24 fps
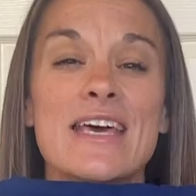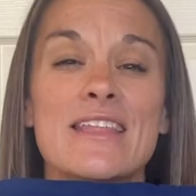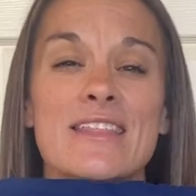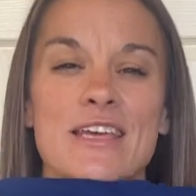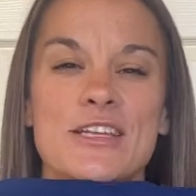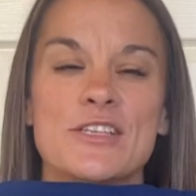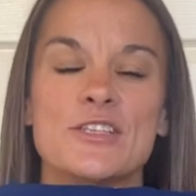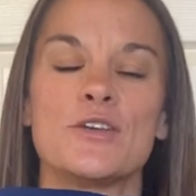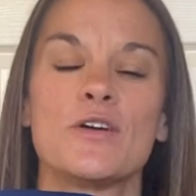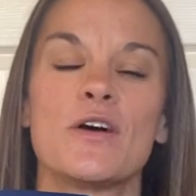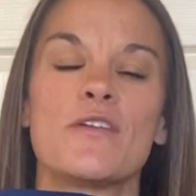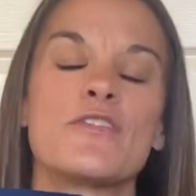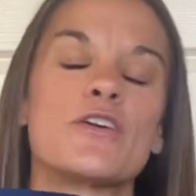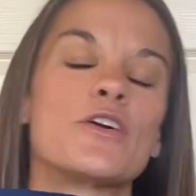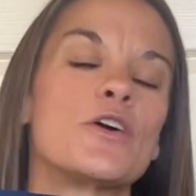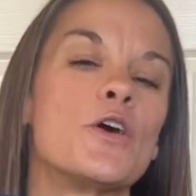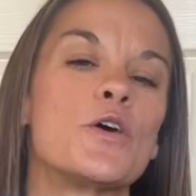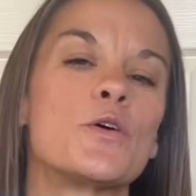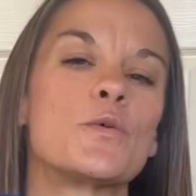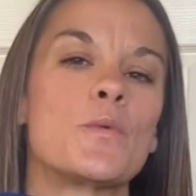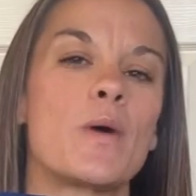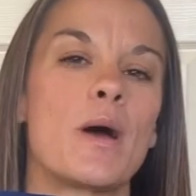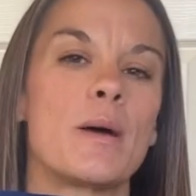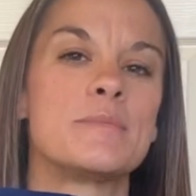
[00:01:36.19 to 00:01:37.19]
They do have their
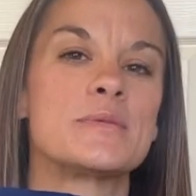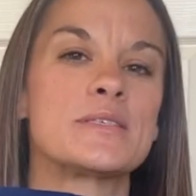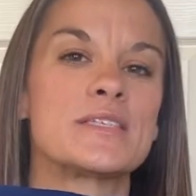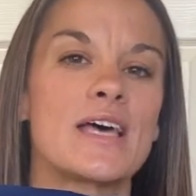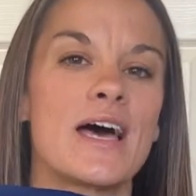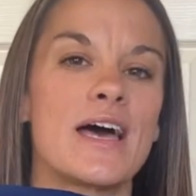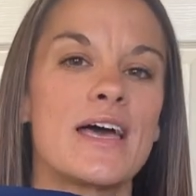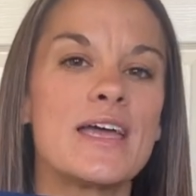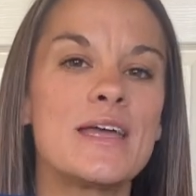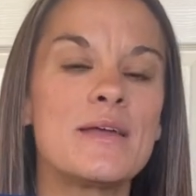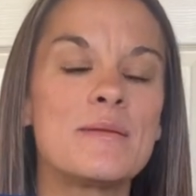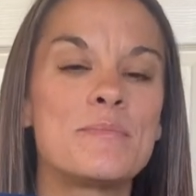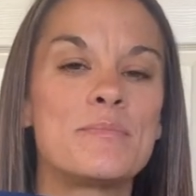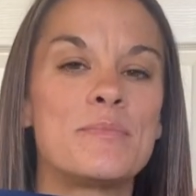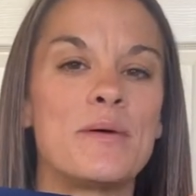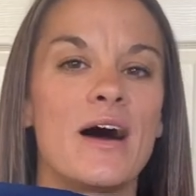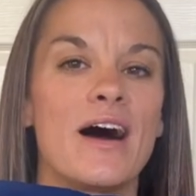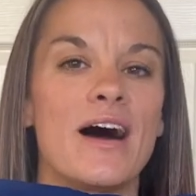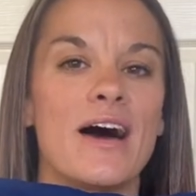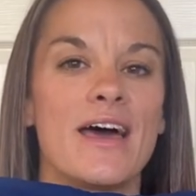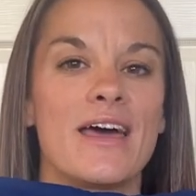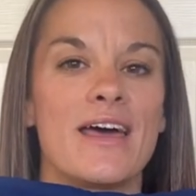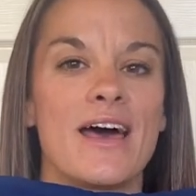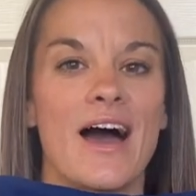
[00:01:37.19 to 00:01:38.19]
own website, but
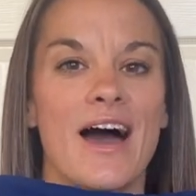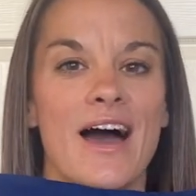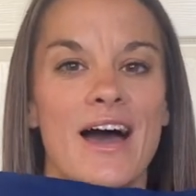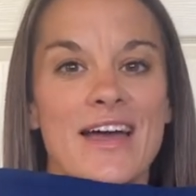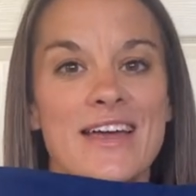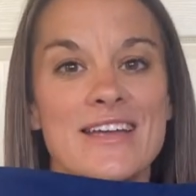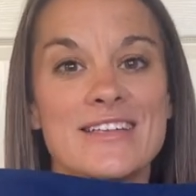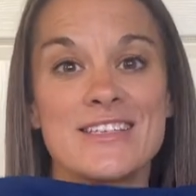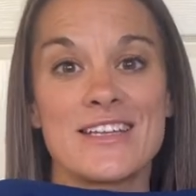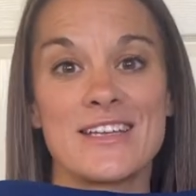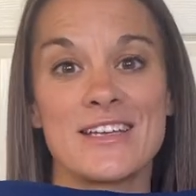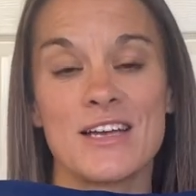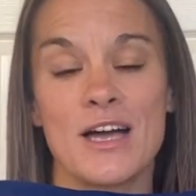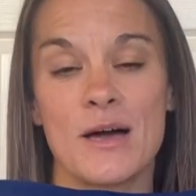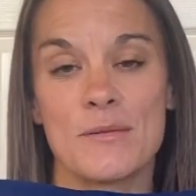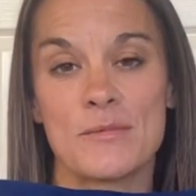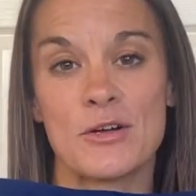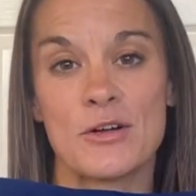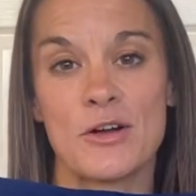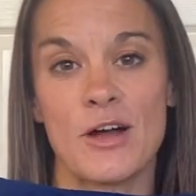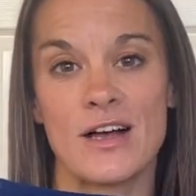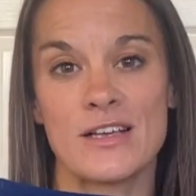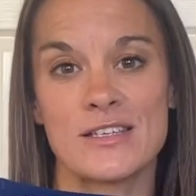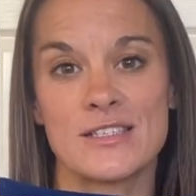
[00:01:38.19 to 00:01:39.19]
I didn't come
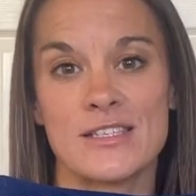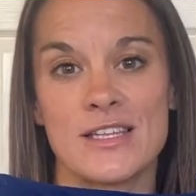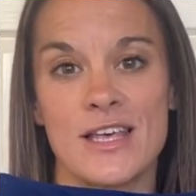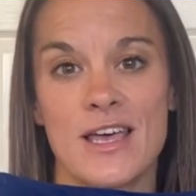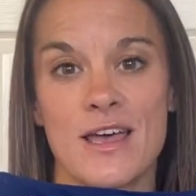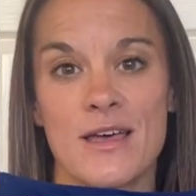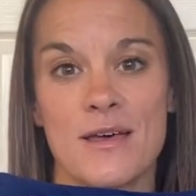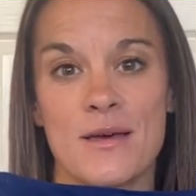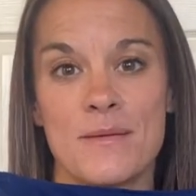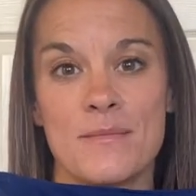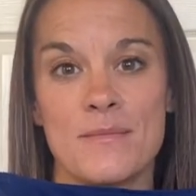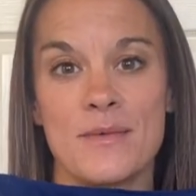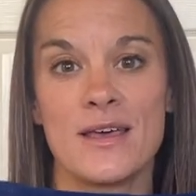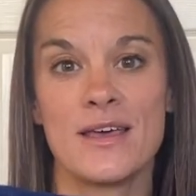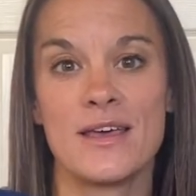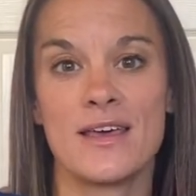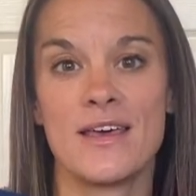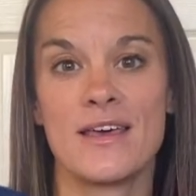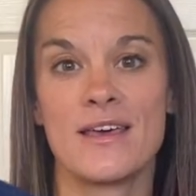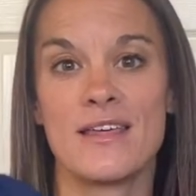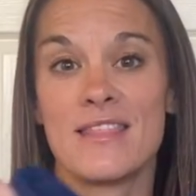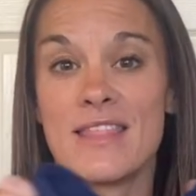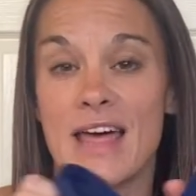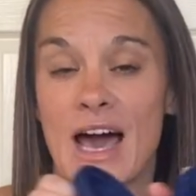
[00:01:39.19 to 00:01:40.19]
across them
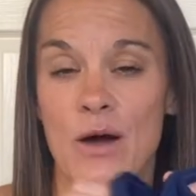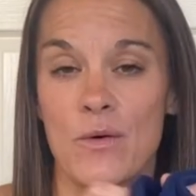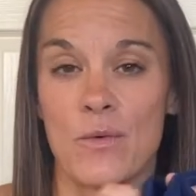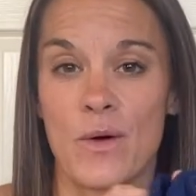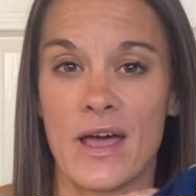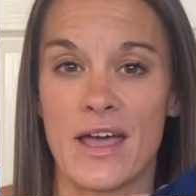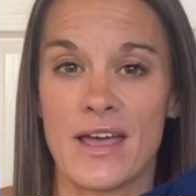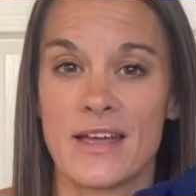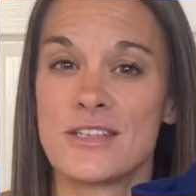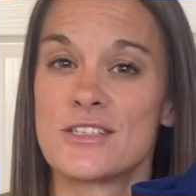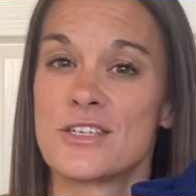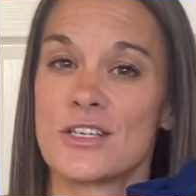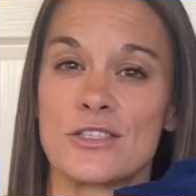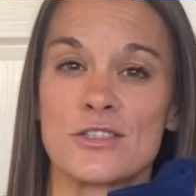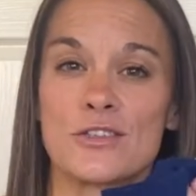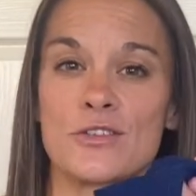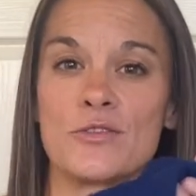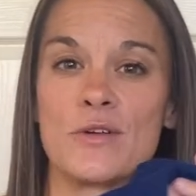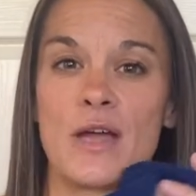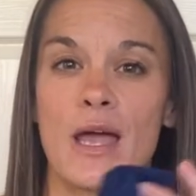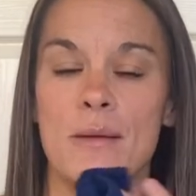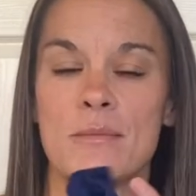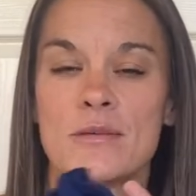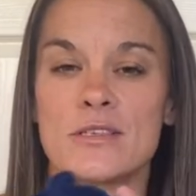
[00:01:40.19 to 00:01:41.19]
that way, just
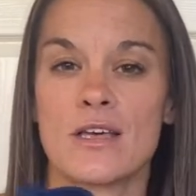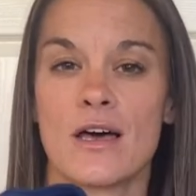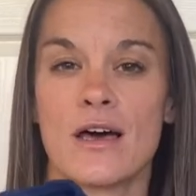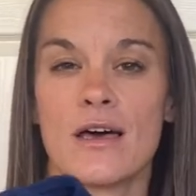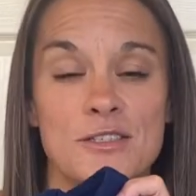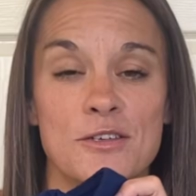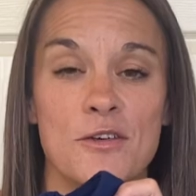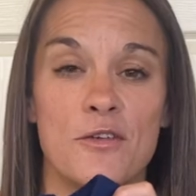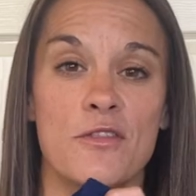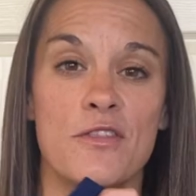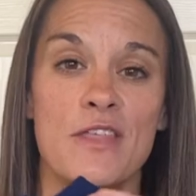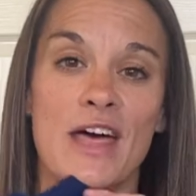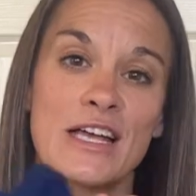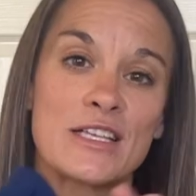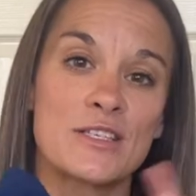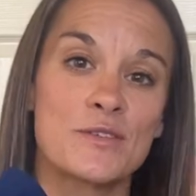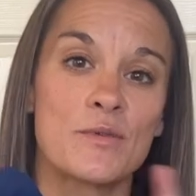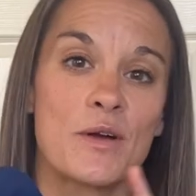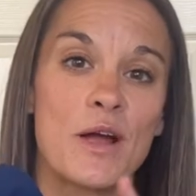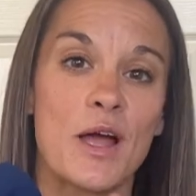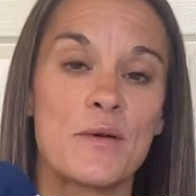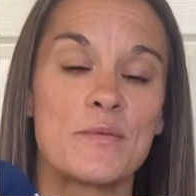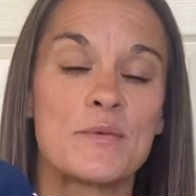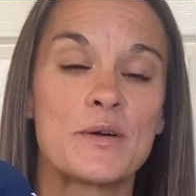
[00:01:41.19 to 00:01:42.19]
through Amazon. So that's
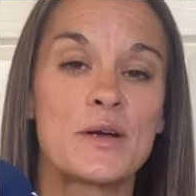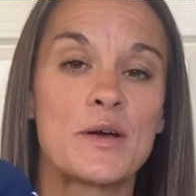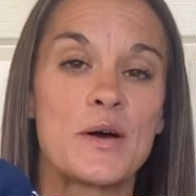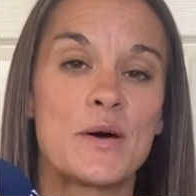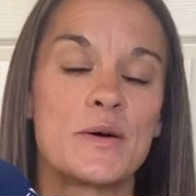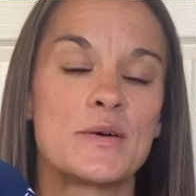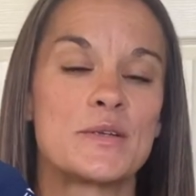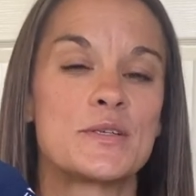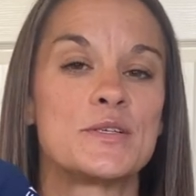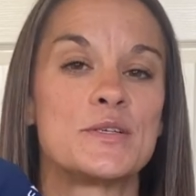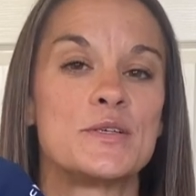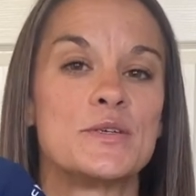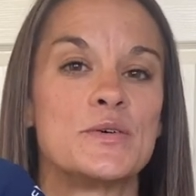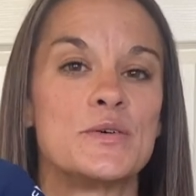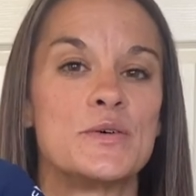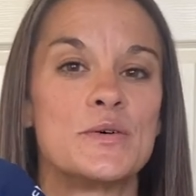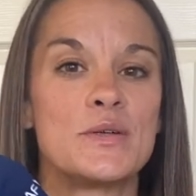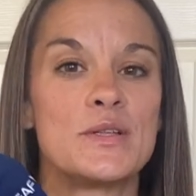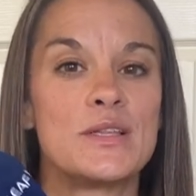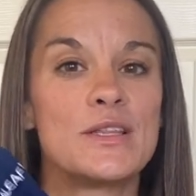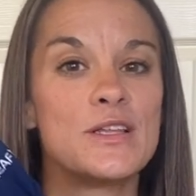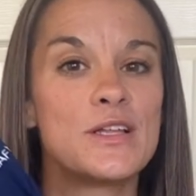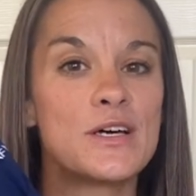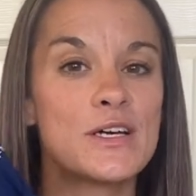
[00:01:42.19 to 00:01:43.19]
where I would go
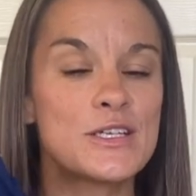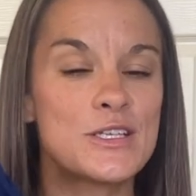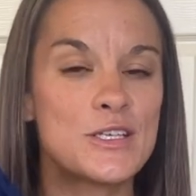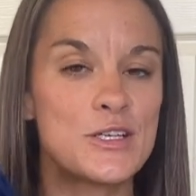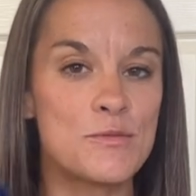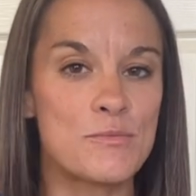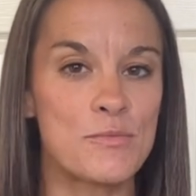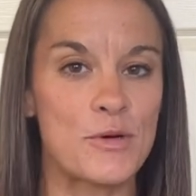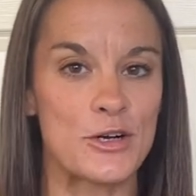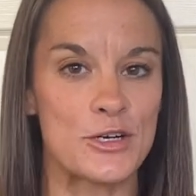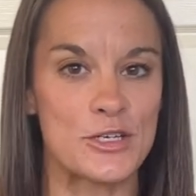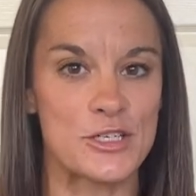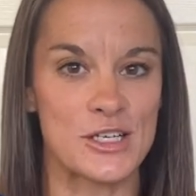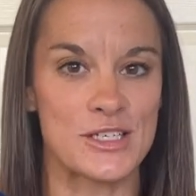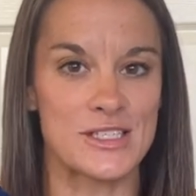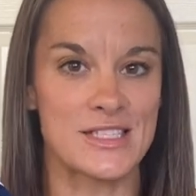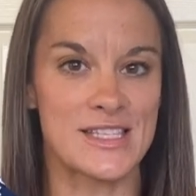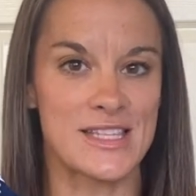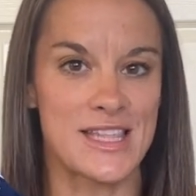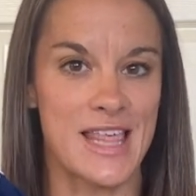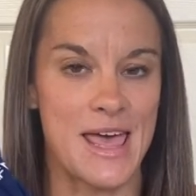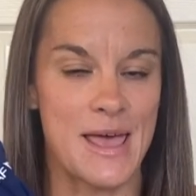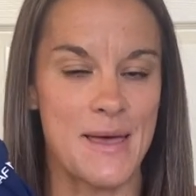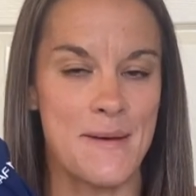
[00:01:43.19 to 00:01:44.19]
to look to purchase
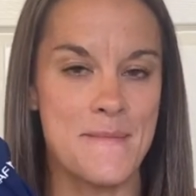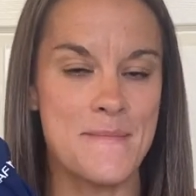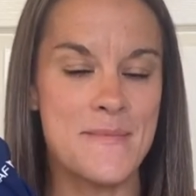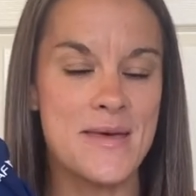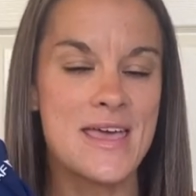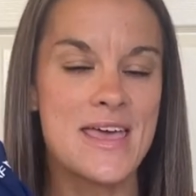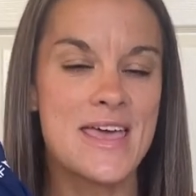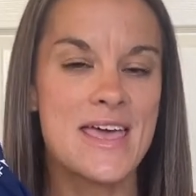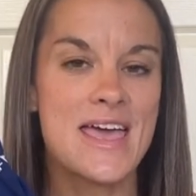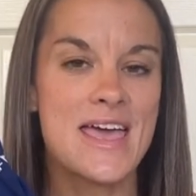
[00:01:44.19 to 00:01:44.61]
them.